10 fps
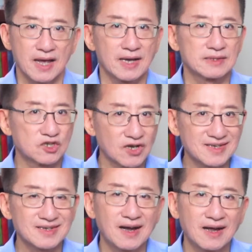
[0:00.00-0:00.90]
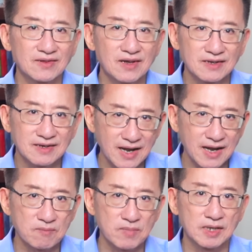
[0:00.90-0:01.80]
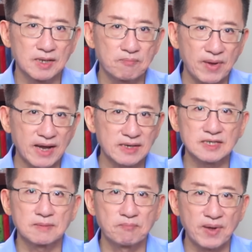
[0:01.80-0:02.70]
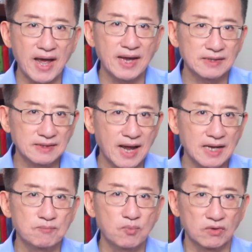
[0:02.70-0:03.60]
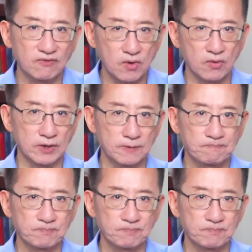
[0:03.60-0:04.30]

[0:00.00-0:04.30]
as just another name in the bank's bad debt portfolio.